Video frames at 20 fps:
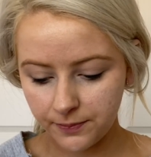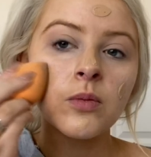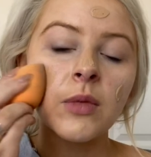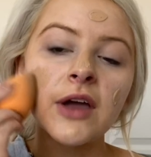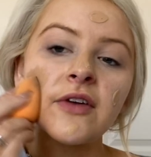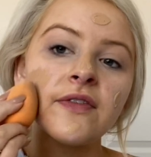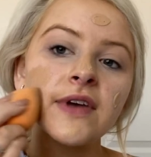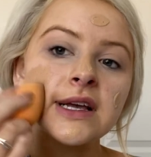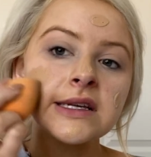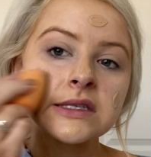My
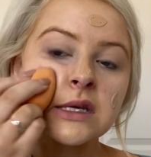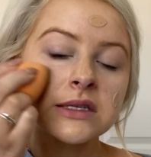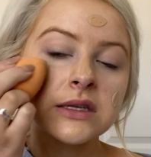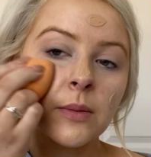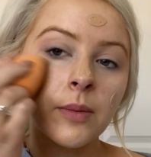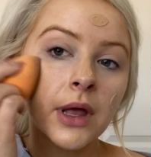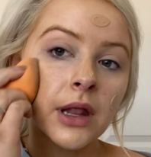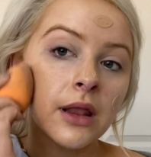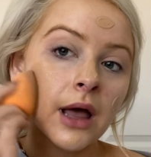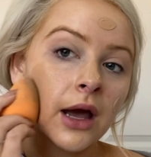face is a
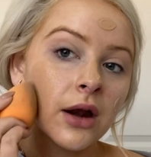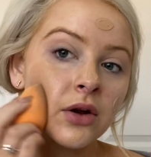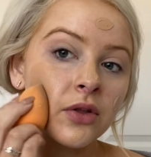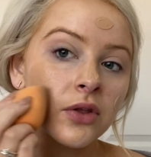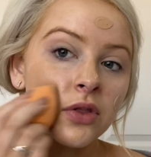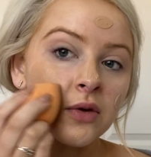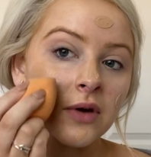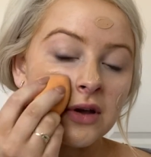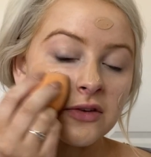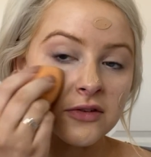bit lighter than
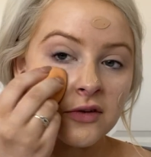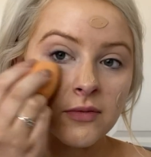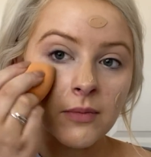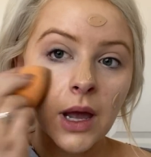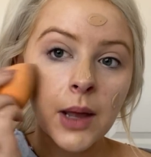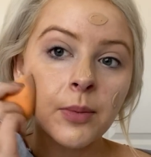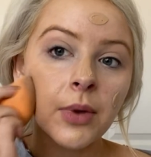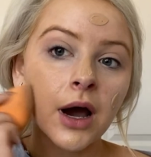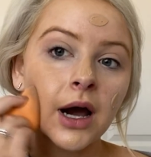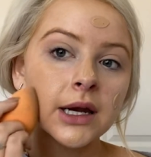the rest of my
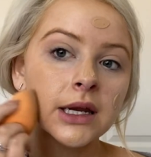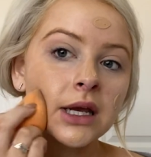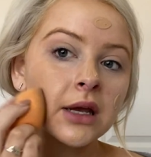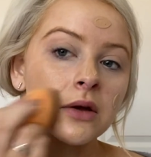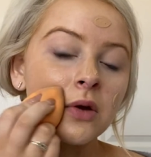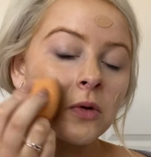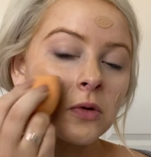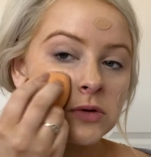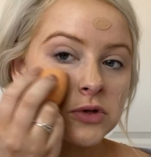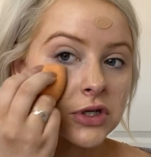body
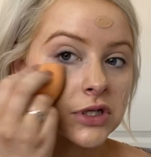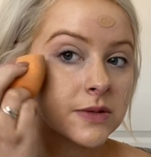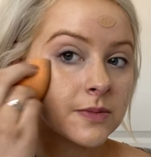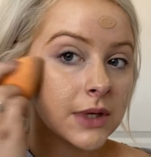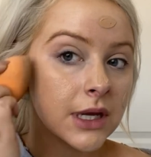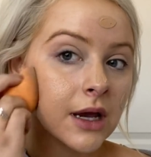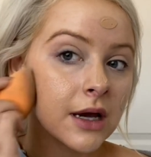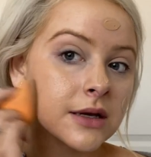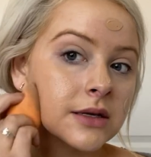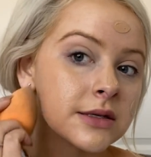just
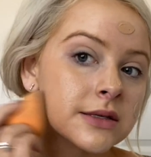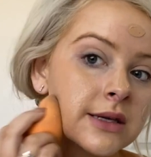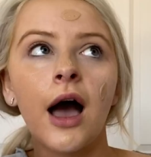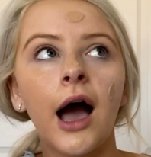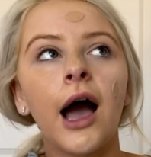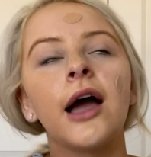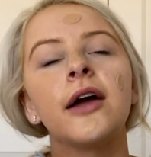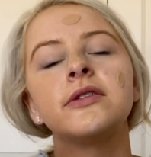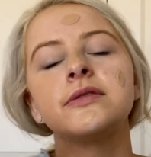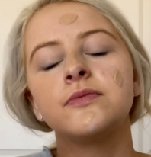because
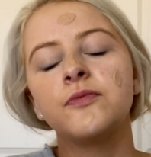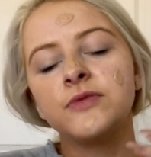I